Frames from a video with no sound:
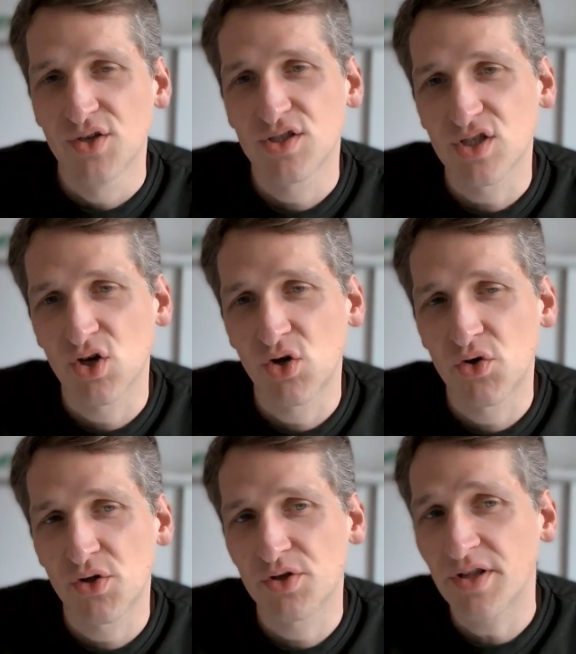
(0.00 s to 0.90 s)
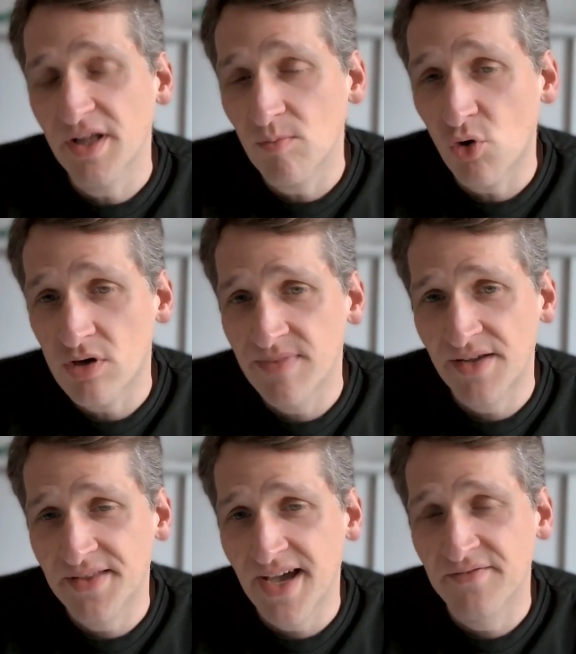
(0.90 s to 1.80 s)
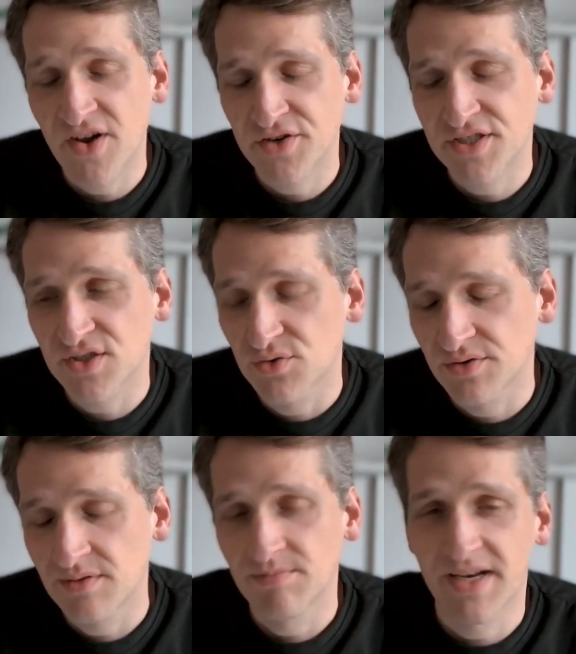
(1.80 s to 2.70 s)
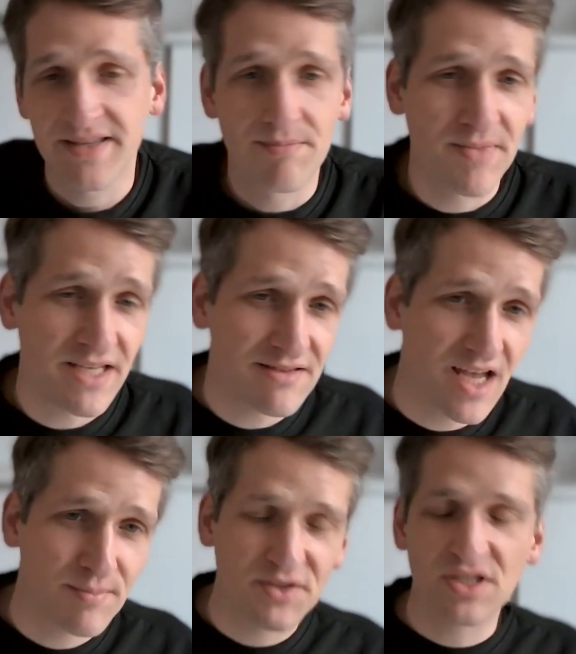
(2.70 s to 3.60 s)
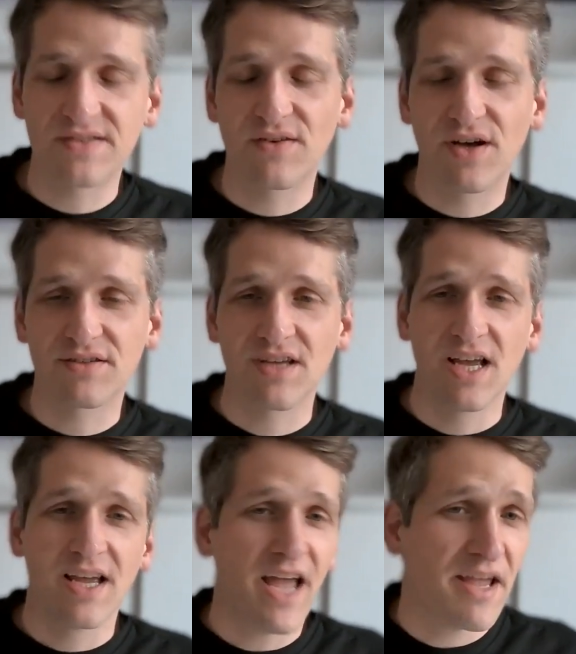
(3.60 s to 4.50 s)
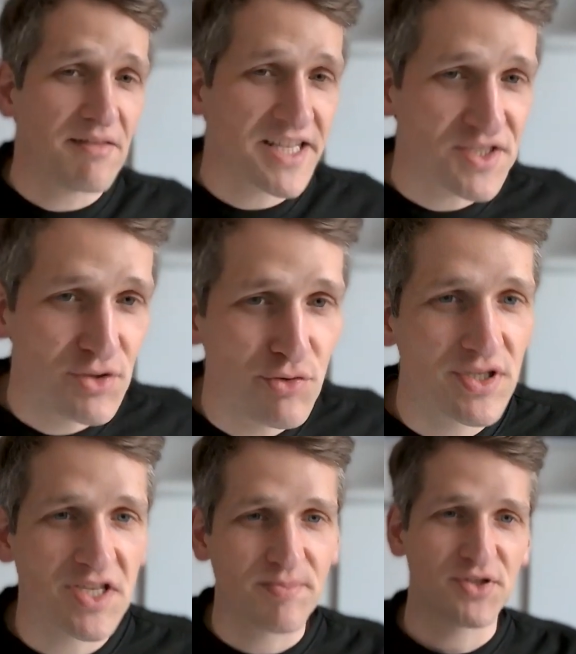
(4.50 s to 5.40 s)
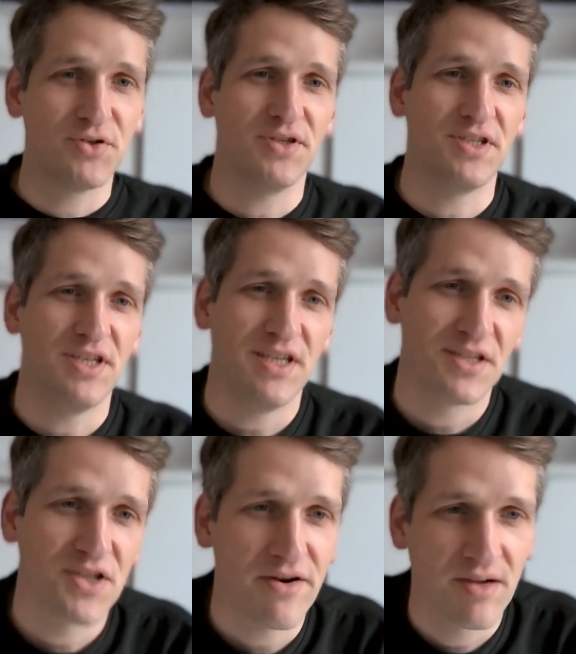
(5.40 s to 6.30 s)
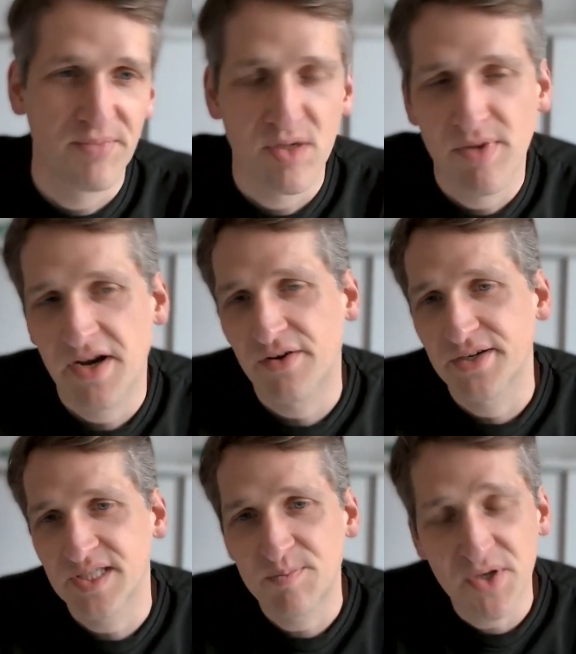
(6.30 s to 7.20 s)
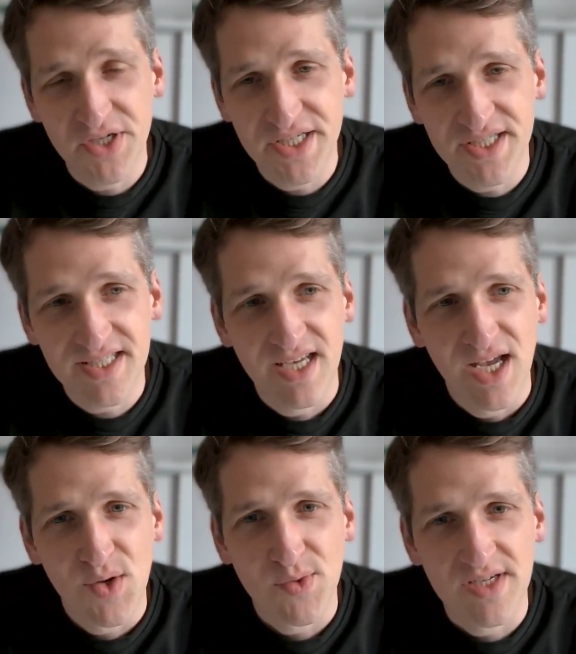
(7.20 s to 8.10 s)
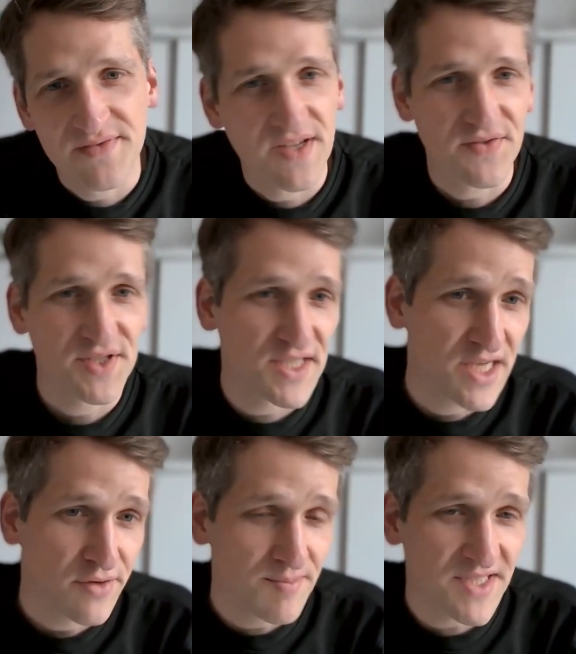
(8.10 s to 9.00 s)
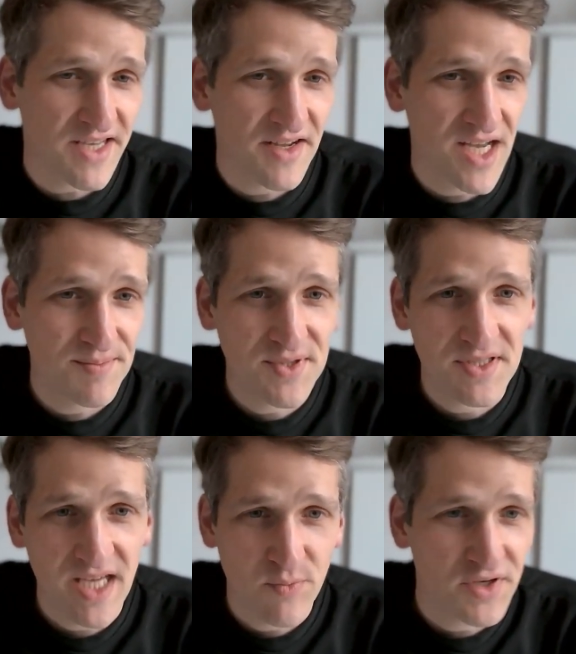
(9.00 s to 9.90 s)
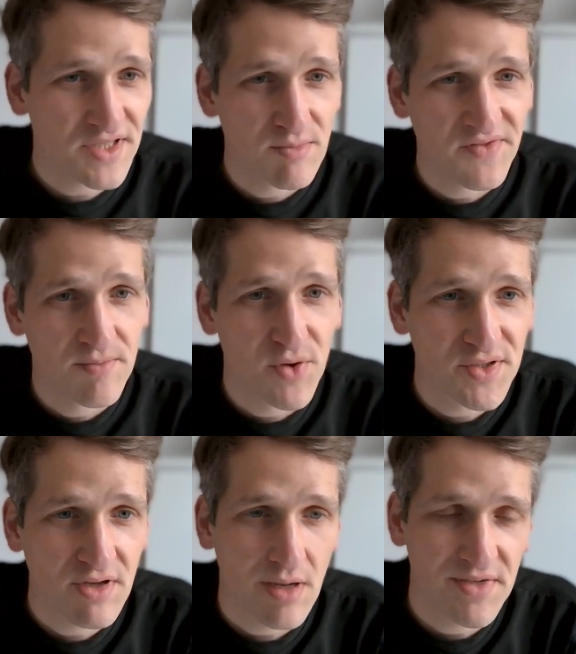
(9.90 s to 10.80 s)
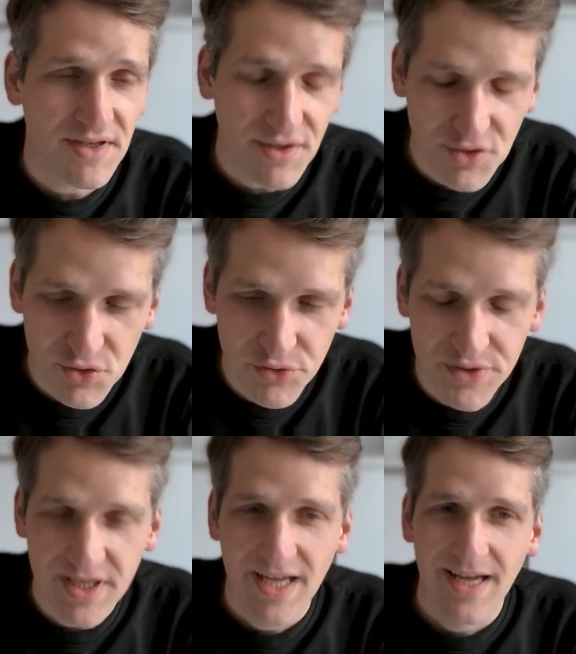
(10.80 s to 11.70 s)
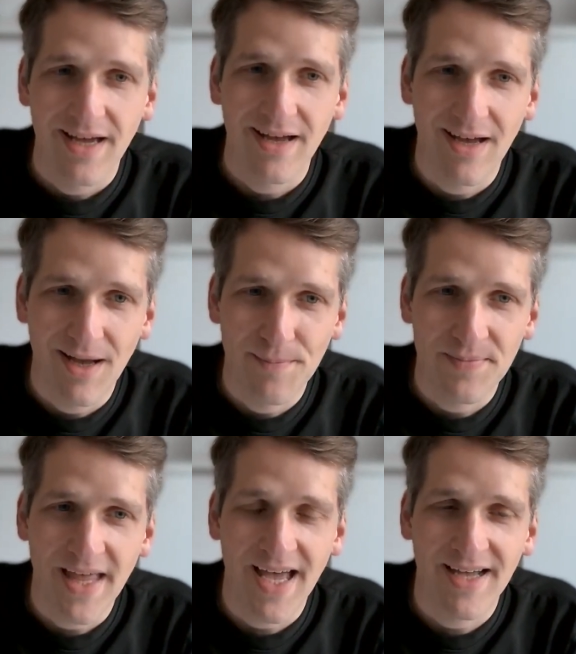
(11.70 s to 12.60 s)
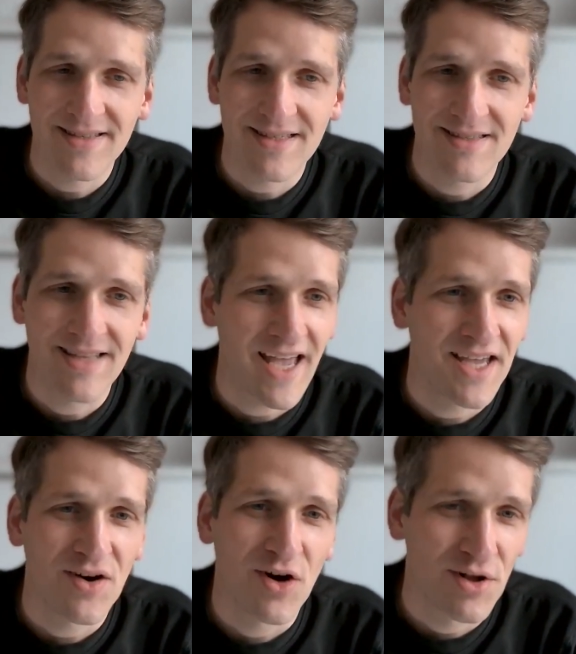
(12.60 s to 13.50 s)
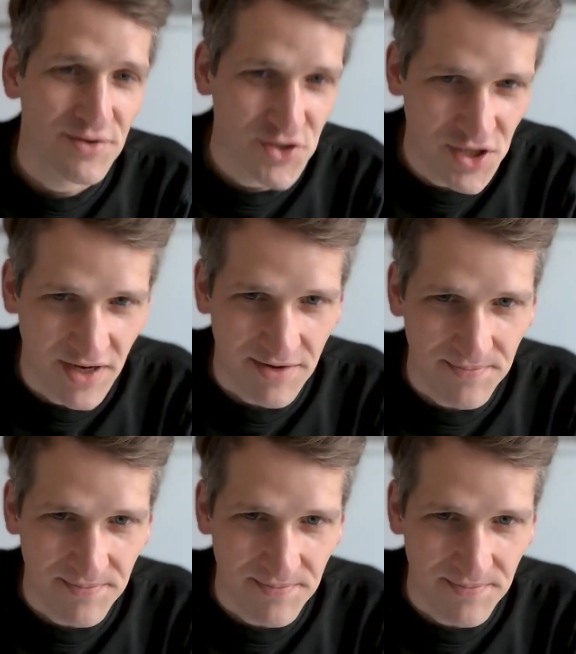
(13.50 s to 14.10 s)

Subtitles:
So you'll hear more about that very soon. But in the meantime, I just thought, hey, let's use this opportunity and talk a bit about our experience with different CRM setups and what are some of the most common issues that they all share.